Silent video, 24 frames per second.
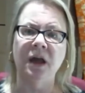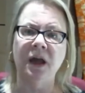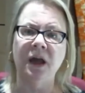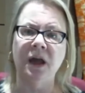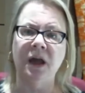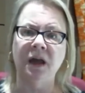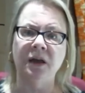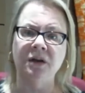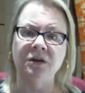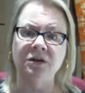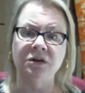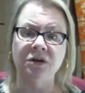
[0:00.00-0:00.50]

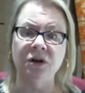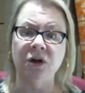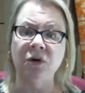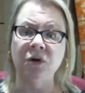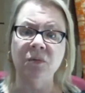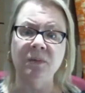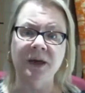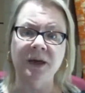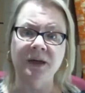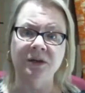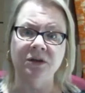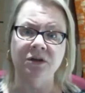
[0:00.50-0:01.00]
and no
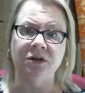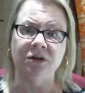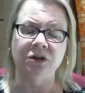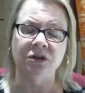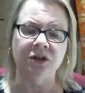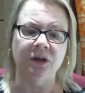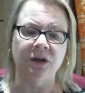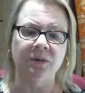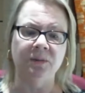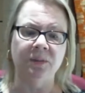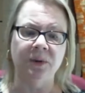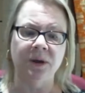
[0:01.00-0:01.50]

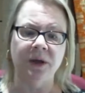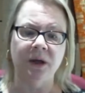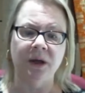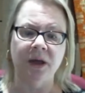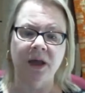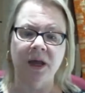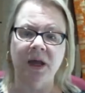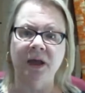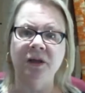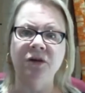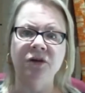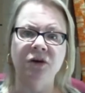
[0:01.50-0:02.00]
mentorship
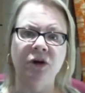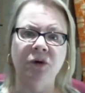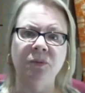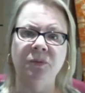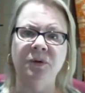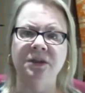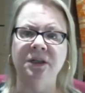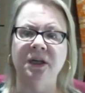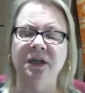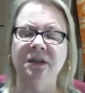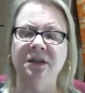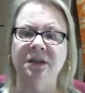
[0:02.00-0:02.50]
and no
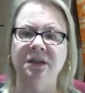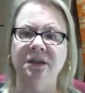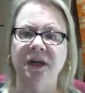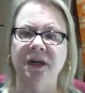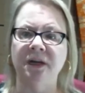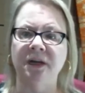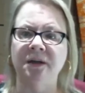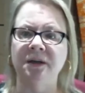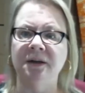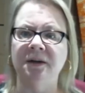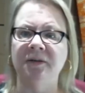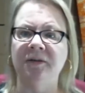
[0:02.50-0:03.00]
protected
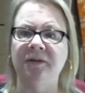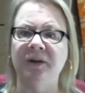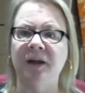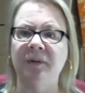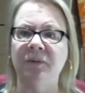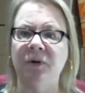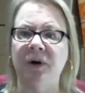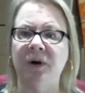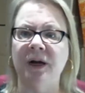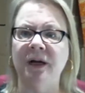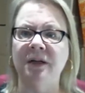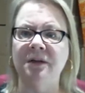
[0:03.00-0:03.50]
time to
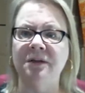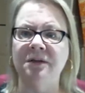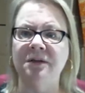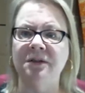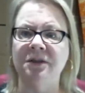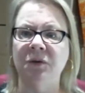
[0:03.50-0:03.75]
develop grants.